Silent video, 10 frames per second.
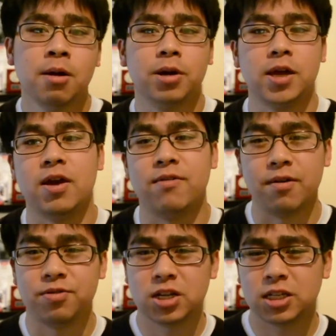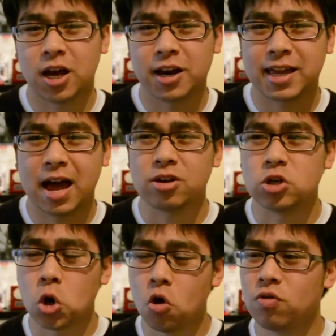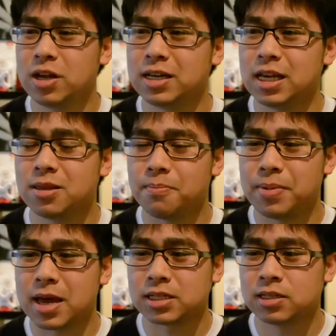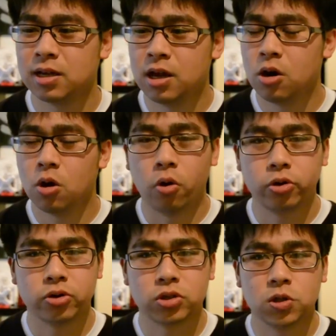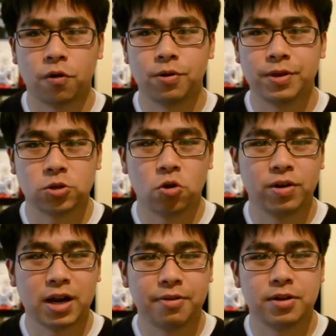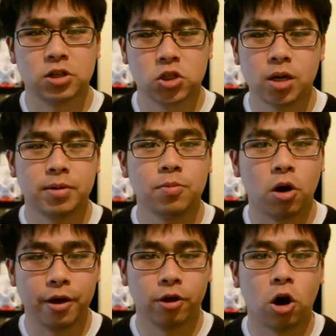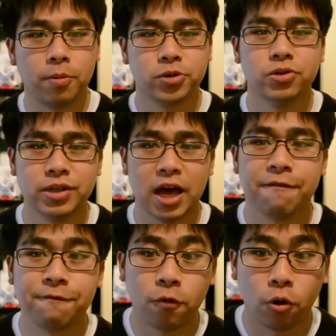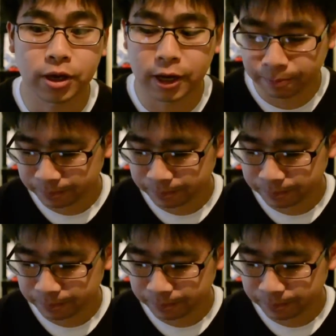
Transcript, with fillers: But if, if you're just starting out, you don't really need the best audio software that's already out there. There's so many more other options there for you.